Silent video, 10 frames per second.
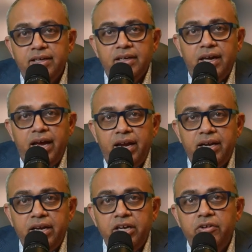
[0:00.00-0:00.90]

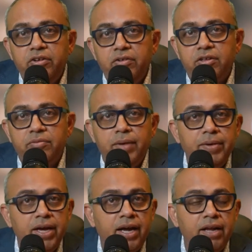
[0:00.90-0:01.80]
and individuals may
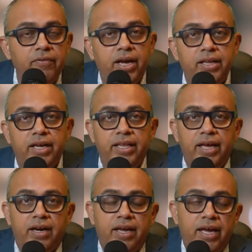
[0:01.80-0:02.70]
be unaware that they
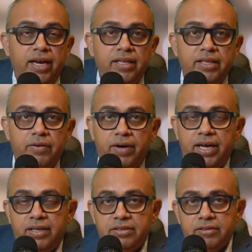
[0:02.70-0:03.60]
are carrying the
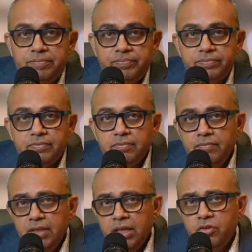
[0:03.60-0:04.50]
virus.
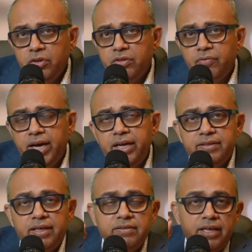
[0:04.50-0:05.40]
So this virus
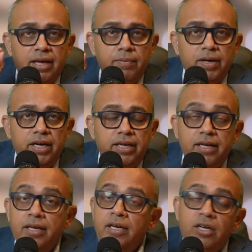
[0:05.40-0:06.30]
has the ability
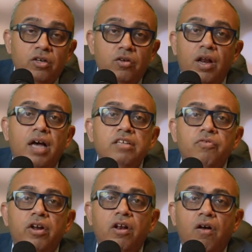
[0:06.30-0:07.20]
to last
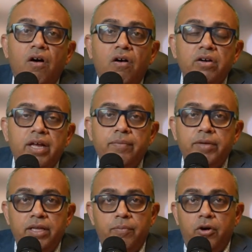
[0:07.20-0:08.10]
for a long time
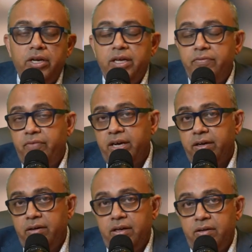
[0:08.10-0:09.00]
in the body, in
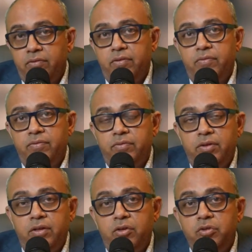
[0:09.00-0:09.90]
fact,
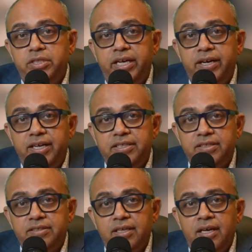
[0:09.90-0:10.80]
through
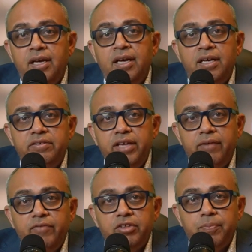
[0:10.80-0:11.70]
generations.
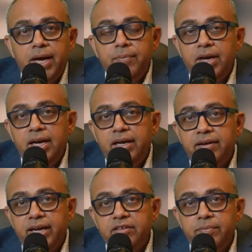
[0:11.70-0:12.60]
CMV is primarily
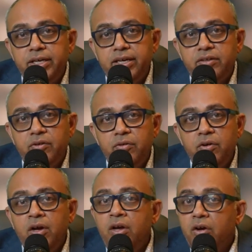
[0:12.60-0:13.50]
transmitted through
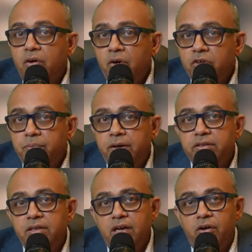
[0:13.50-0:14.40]
close
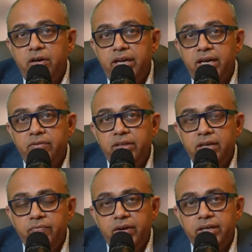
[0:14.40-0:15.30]
personal contact with
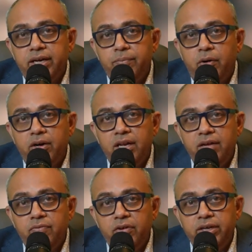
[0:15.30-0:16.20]
infected bodily
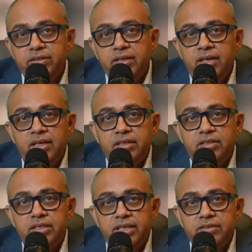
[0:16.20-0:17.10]
fluids,
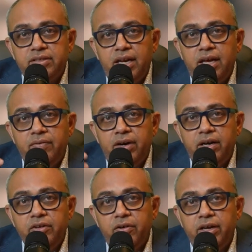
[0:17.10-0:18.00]
such as saliva,
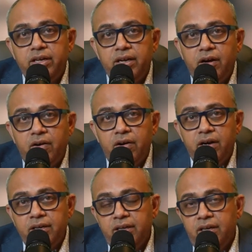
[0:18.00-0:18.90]
urine, or
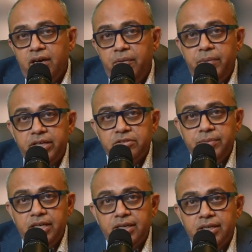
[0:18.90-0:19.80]
breast
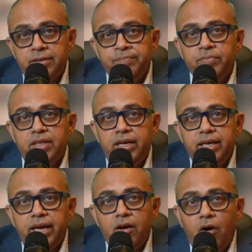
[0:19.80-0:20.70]
milk. It
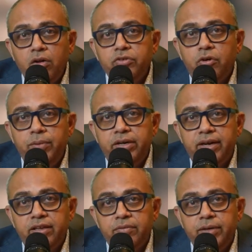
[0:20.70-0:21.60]
can also be
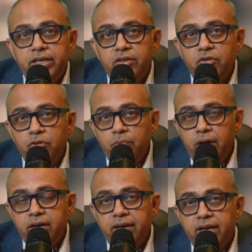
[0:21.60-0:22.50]
transmitted through
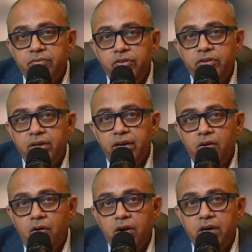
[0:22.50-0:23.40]
blood transfusion and
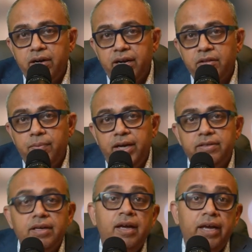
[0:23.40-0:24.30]
organ
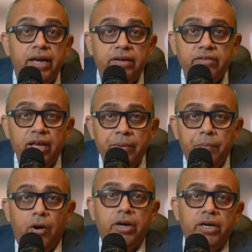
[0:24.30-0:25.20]
transplants. It's
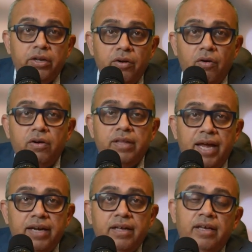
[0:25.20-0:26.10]
important to note
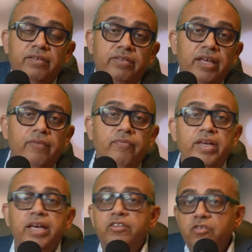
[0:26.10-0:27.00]
that
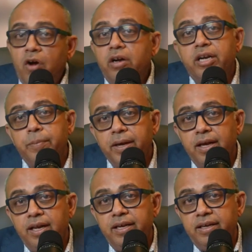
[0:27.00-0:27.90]
CMV is not
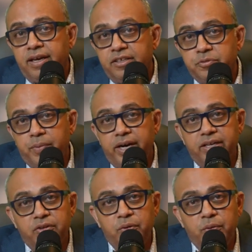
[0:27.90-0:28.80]
typically
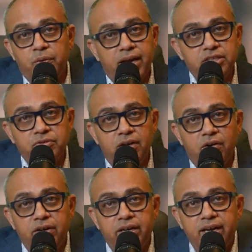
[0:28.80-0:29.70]
spread through casual
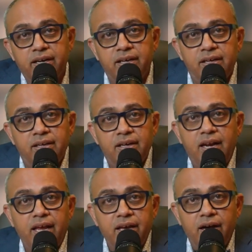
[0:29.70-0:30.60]
contact,
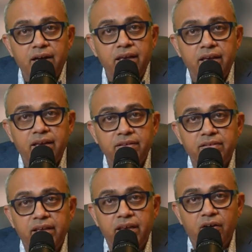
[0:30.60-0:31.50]
like hugging,
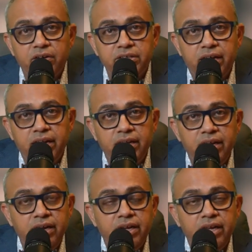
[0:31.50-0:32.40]
kissing, or sharing eating